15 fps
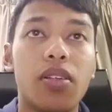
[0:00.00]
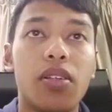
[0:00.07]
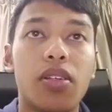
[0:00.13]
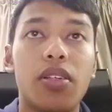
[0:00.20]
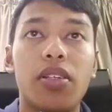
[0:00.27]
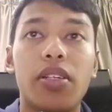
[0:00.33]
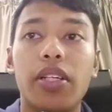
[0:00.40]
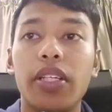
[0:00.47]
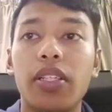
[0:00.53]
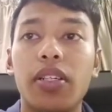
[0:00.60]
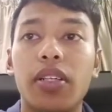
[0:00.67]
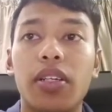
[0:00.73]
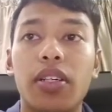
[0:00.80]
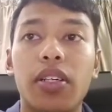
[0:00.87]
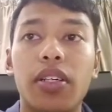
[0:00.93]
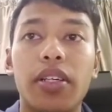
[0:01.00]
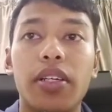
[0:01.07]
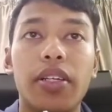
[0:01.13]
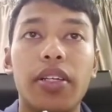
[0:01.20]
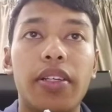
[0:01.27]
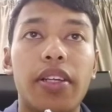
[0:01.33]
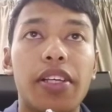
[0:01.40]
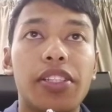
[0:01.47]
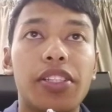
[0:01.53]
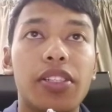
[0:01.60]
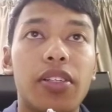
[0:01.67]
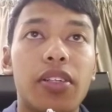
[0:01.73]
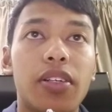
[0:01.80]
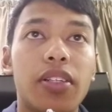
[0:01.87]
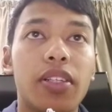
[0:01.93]
Alright, that's
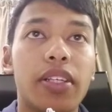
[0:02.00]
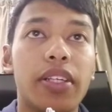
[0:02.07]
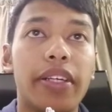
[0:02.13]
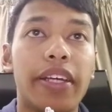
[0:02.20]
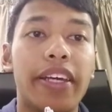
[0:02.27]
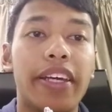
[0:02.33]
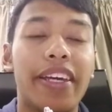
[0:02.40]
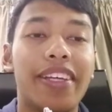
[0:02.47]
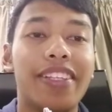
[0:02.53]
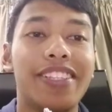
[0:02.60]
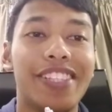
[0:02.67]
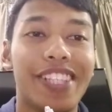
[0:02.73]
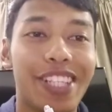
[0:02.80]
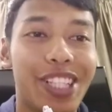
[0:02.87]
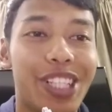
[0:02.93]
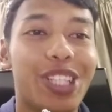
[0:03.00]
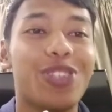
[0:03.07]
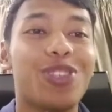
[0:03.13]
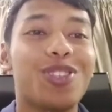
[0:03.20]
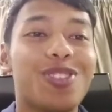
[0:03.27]
all, and thank you.